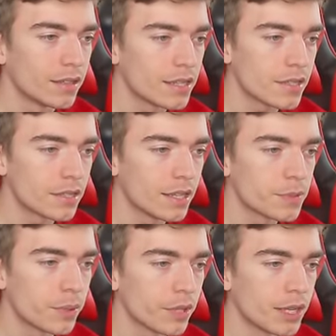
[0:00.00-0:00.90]

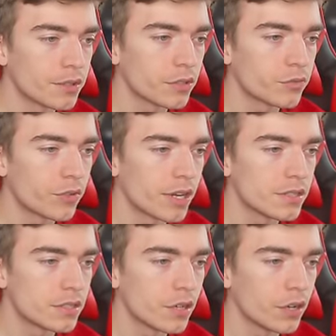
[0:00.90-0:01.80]
Let's pull out the
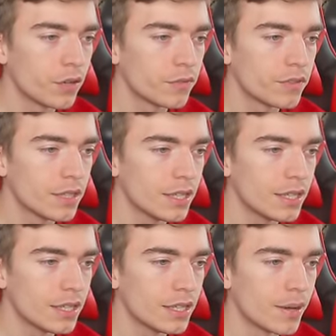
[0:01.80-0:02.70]
rest of
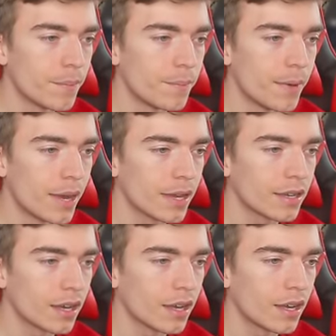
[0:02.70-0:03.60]
the
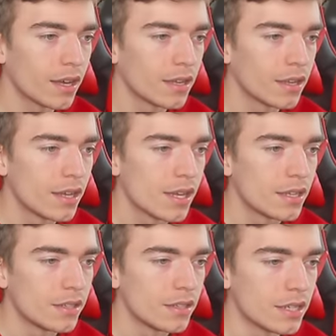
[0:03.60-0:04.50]
Mega
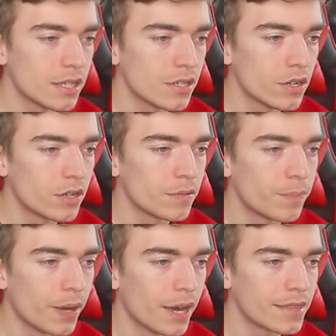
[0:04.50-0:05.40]
Neon
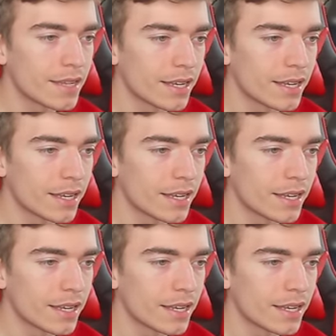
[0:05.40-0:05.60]
pets.